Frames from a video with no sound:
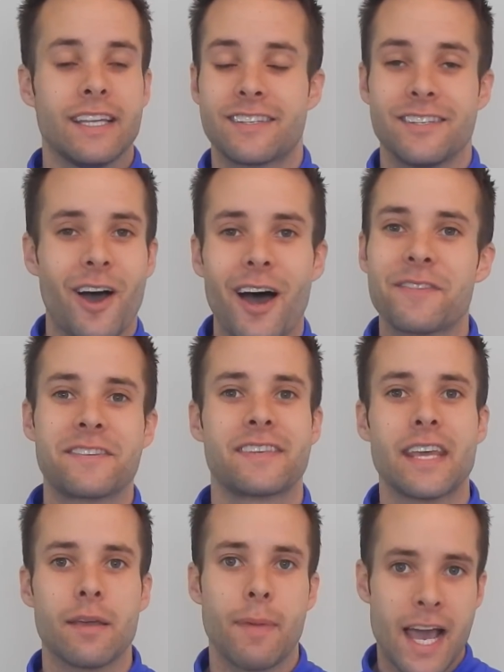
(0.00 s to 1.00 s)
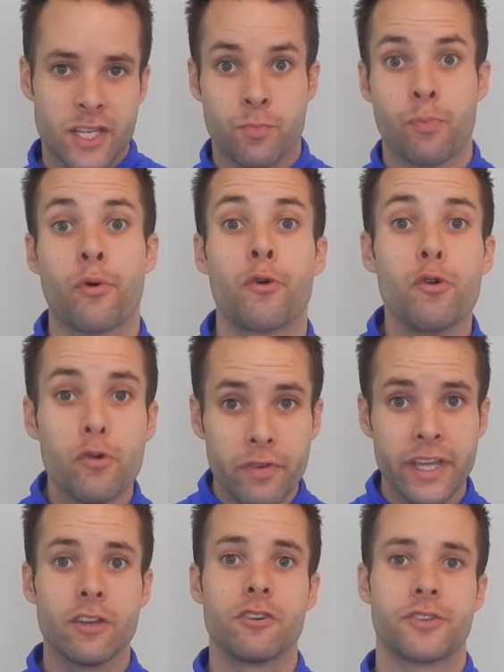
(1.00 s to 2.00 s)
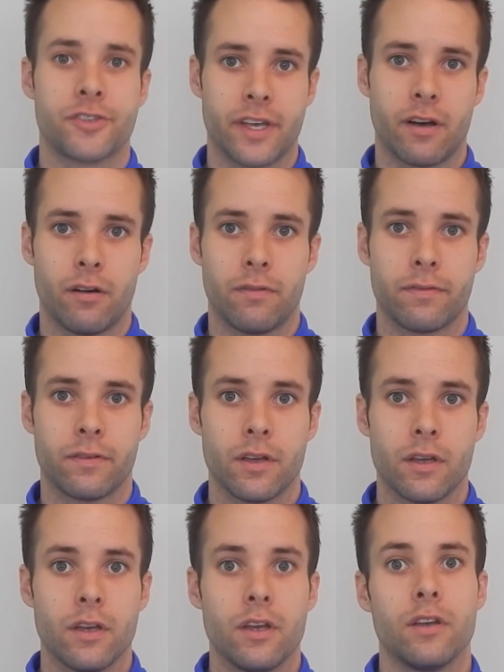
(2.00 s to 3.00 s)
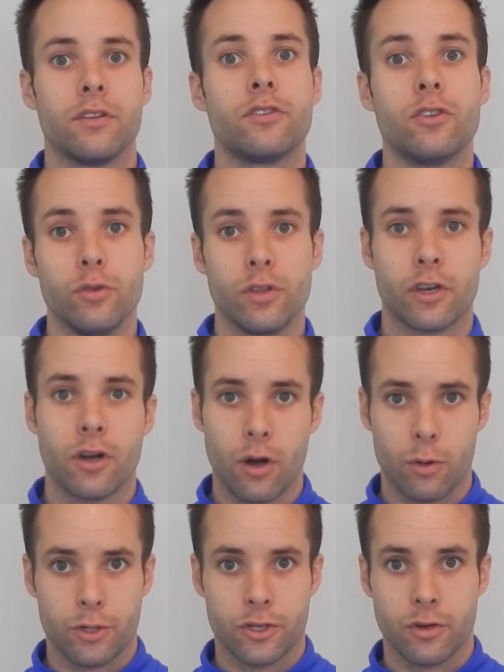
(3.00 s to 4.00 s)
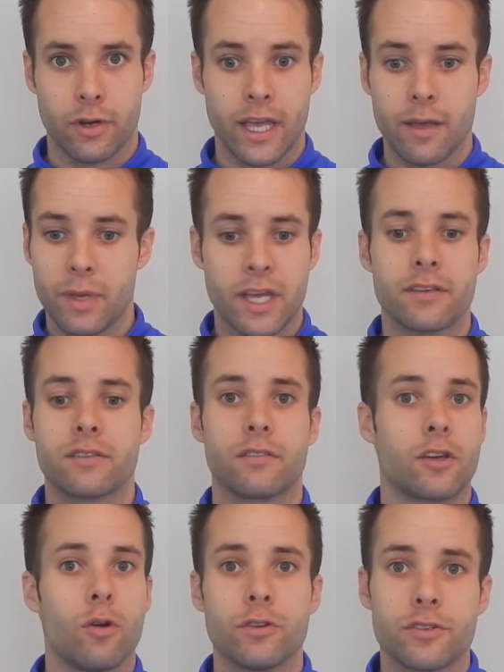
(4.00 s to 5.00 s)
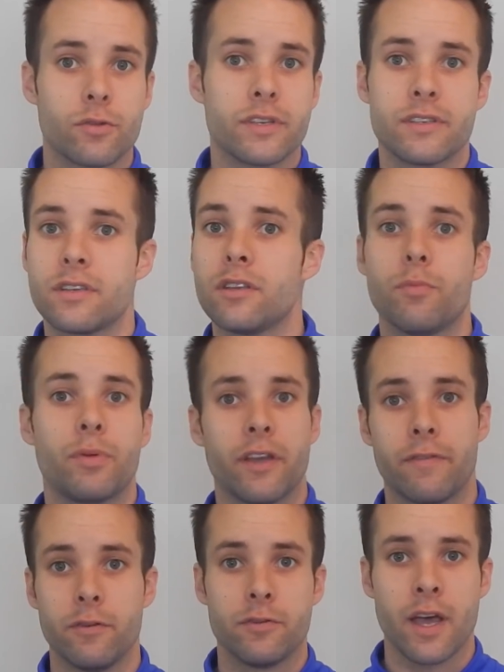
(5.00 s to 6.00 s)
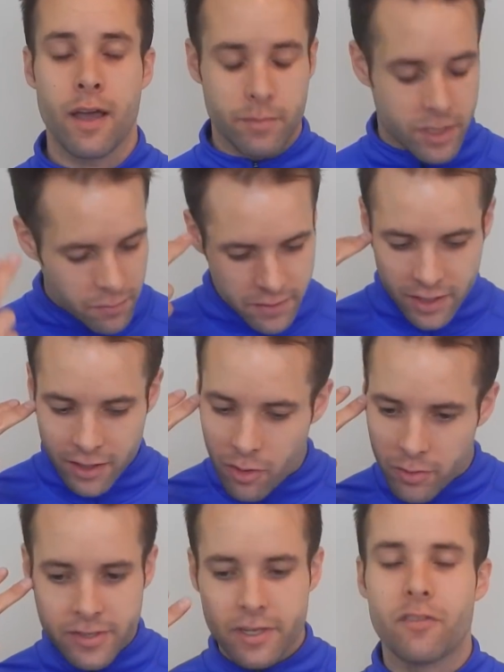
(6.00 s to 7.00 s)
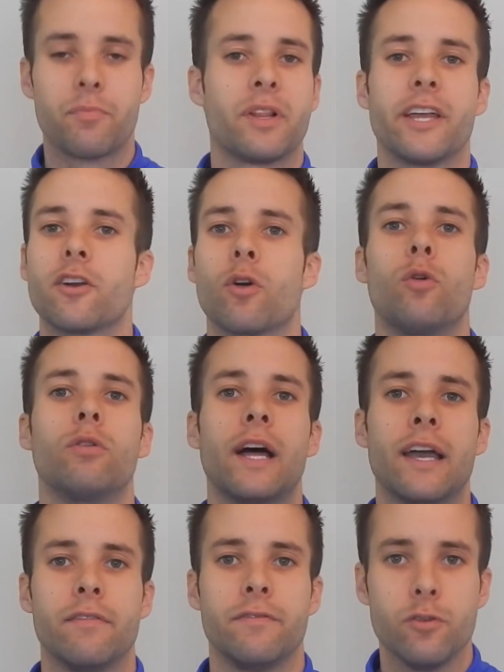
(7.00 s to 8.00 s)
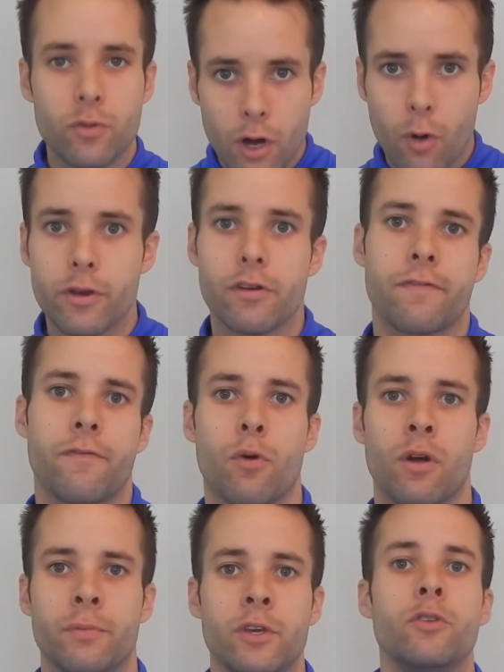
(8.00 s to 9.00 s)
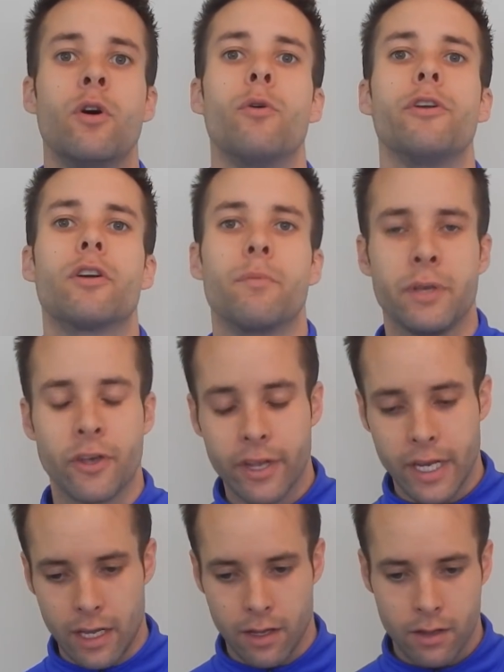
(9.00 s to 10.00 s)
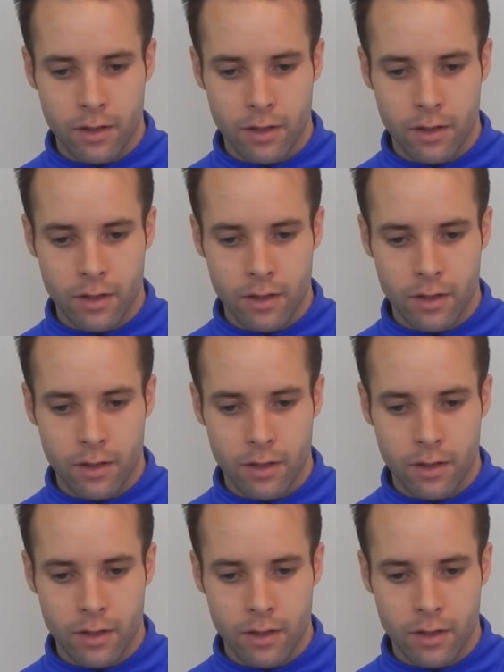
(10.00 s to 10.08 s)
it's not the same as proving yourself to the coach, okay? Because the coach has only seen you play a few times. You've seen yourself play your whole life. You know your form, you know your ability.